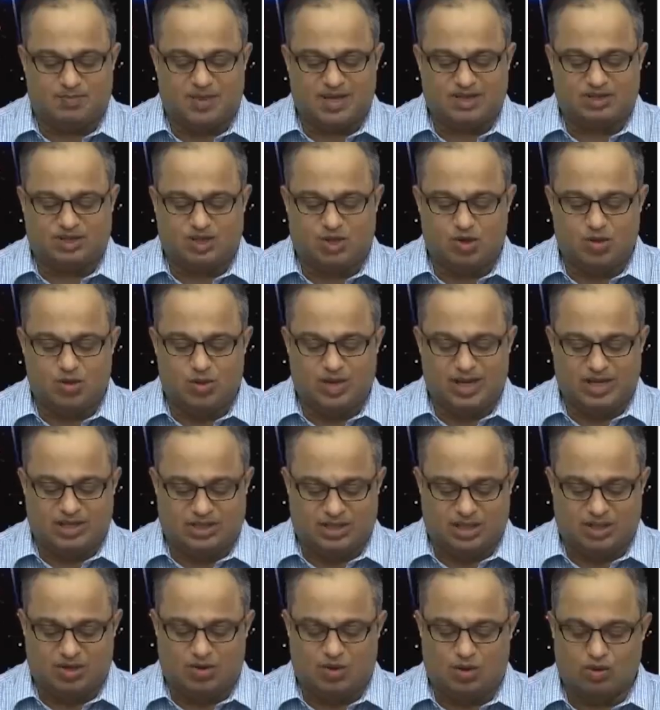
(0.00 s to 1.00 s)
plus
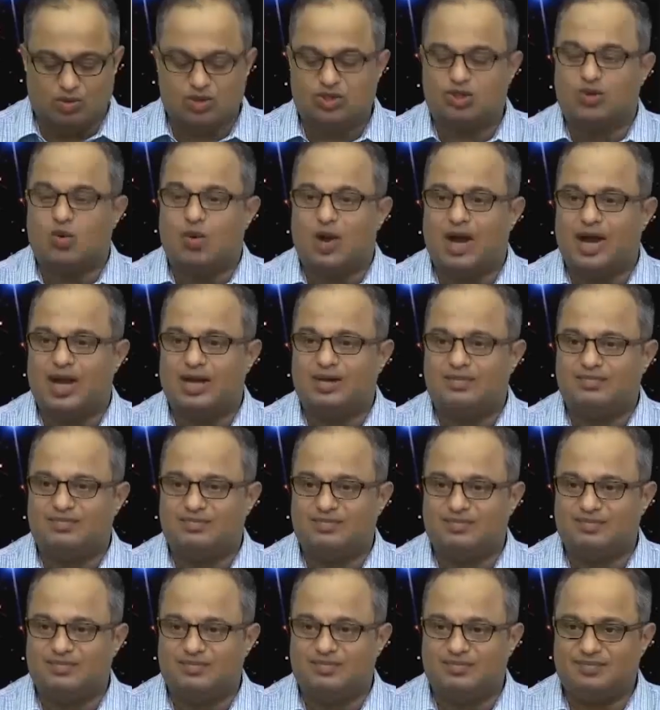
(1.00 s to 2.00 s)
qet whole squared,
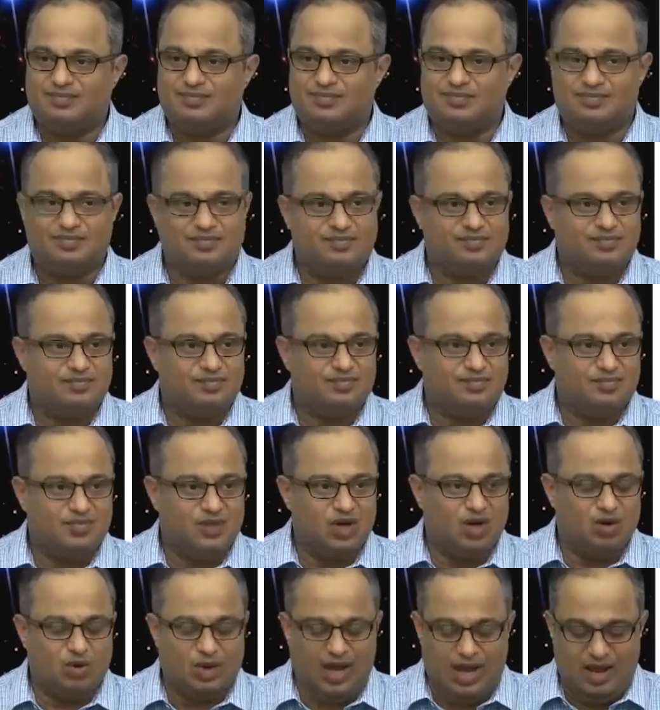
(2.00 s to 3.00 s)

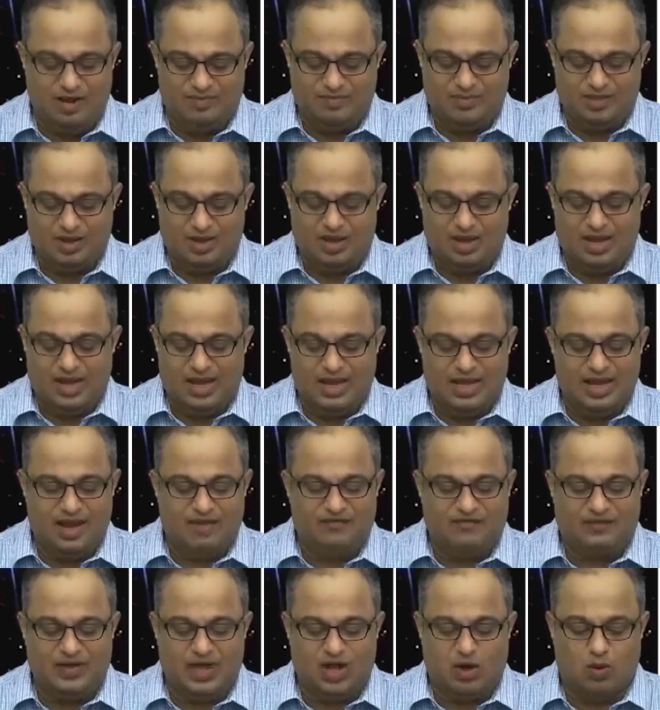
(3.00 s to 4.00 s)
okay,
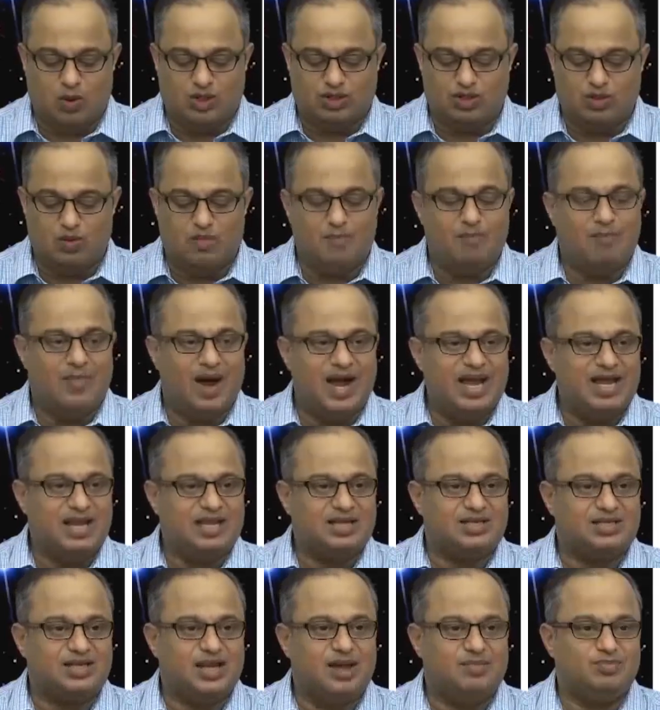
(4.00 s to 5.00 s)
f equal to
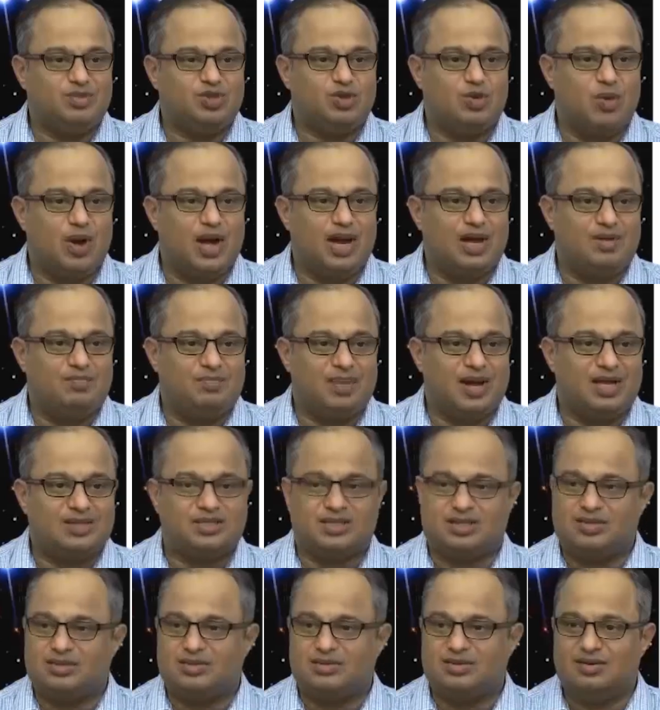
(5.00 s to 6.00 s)
minus m squared
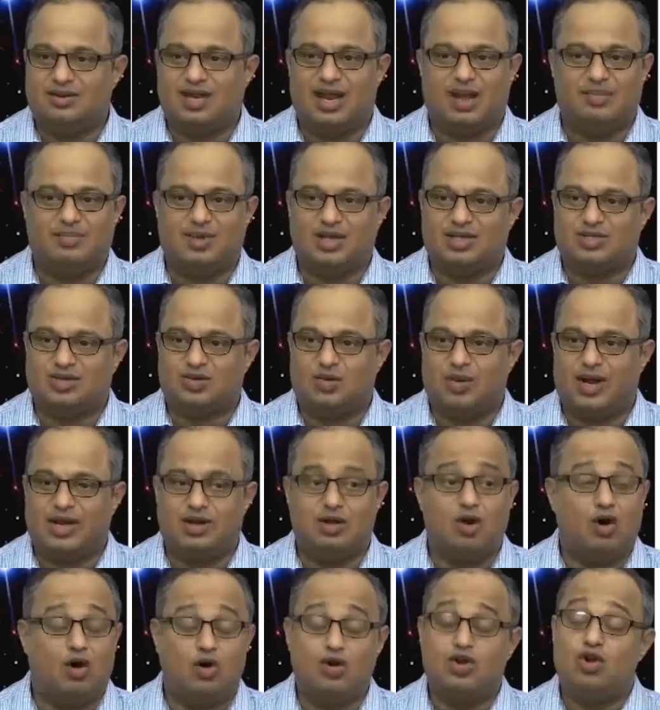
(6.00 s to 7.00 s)
plus lambda squared,
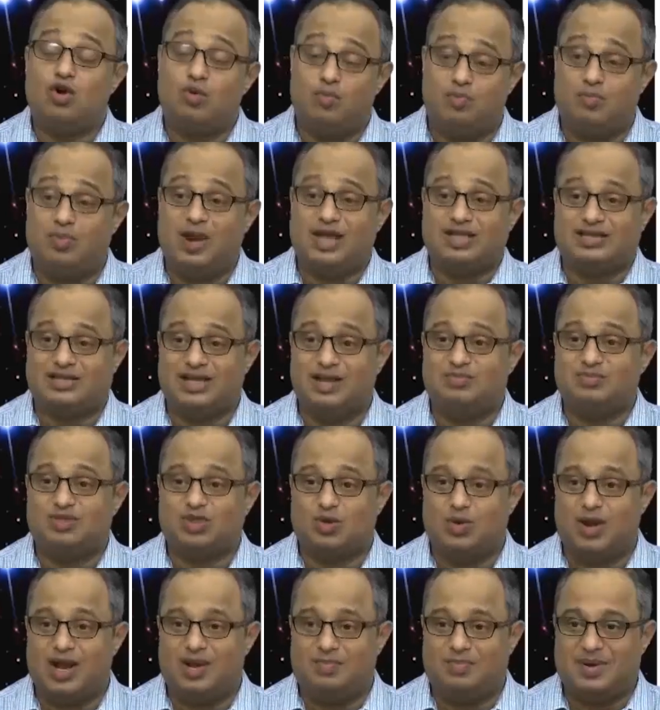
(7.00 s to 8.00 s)
or no, plus m
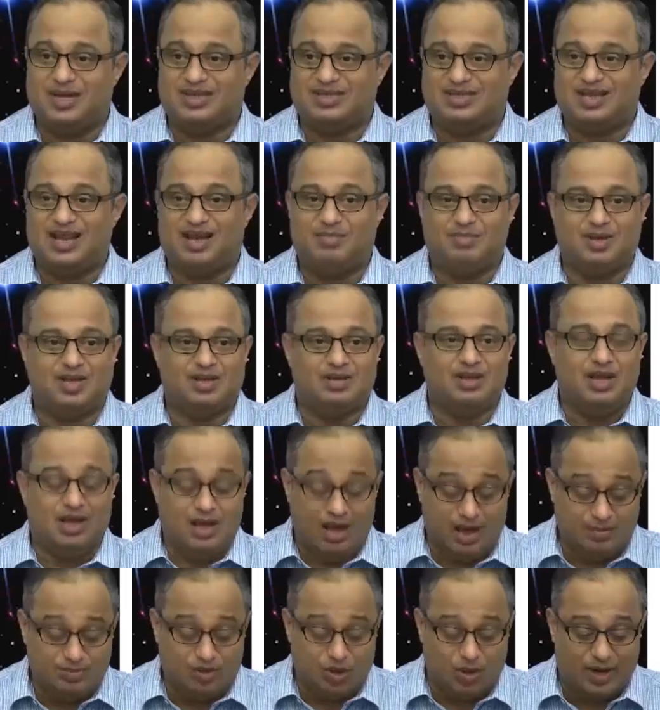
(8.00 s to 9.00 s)
squared plus lambda,
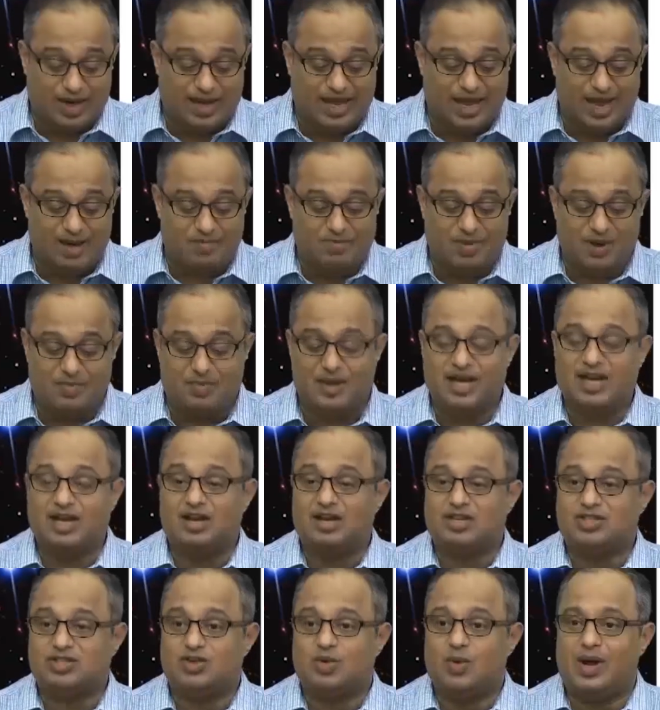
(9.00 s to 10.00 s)
I am sorry, k
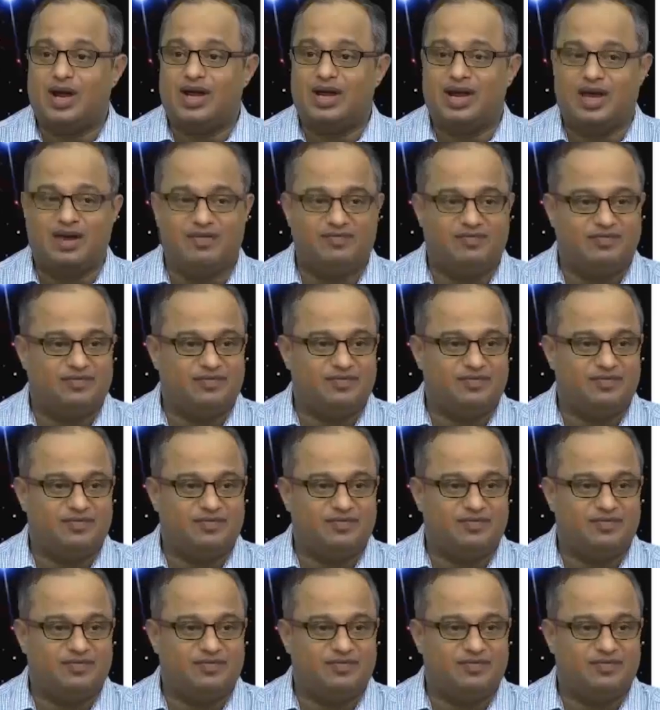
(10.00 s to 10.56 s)
perpendicular squared f.